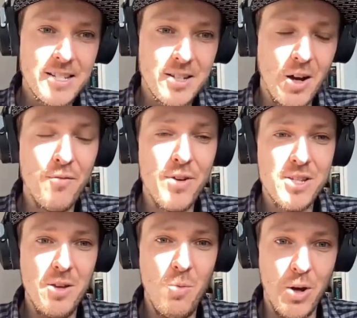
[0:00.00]

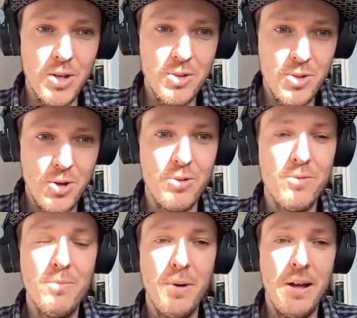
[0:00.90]
obviously what you do,
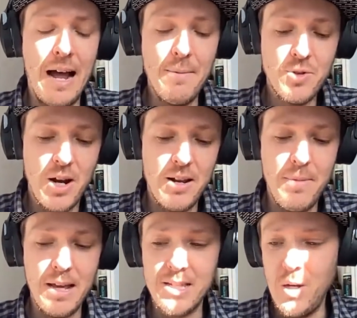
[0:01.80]
but I'm trying to
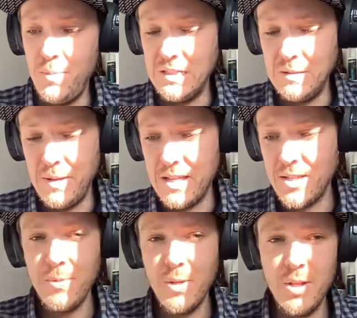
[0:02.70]
mix it up a little bit.
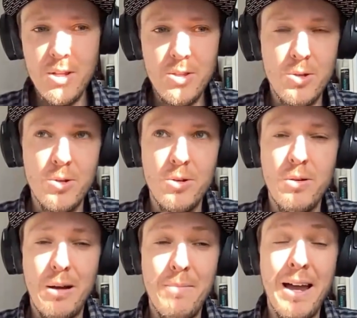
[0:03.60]
So I'm going to do
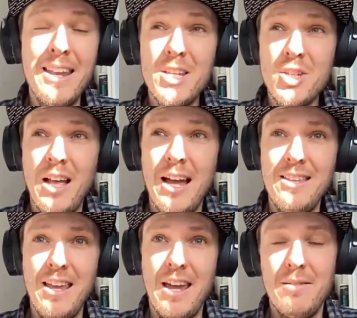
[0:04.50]
my initial
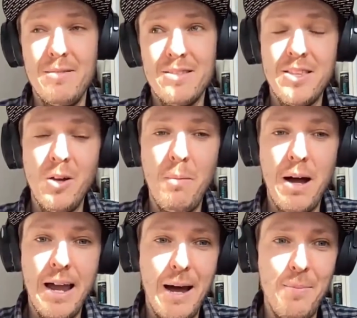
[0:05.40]
idea, and still
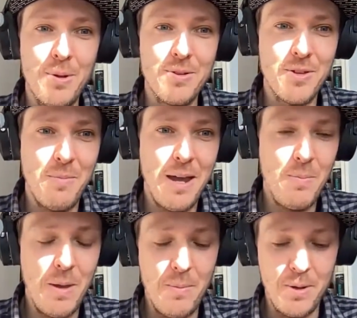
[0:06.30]
might happen, so
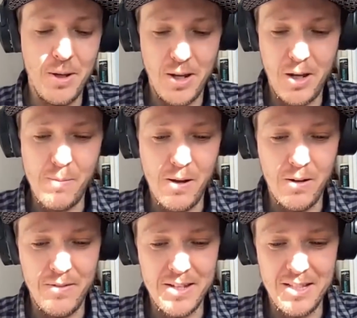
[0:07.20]
maybe people are going to come along
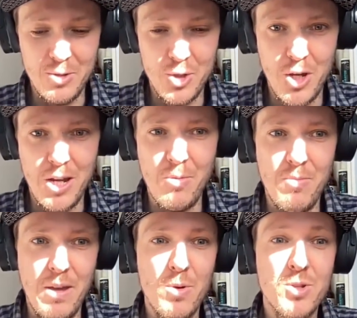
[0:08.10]
on this little journey with
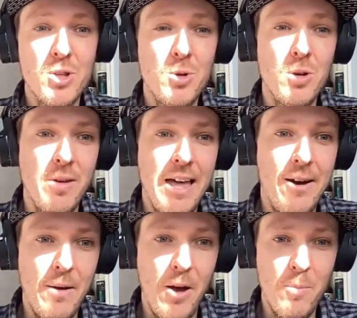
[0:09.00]
me, was to do it
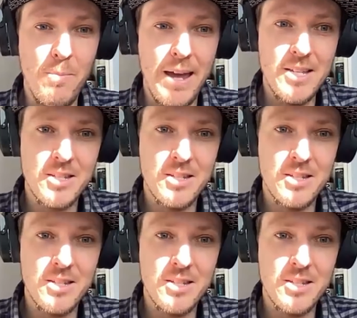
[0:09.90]
without a home base.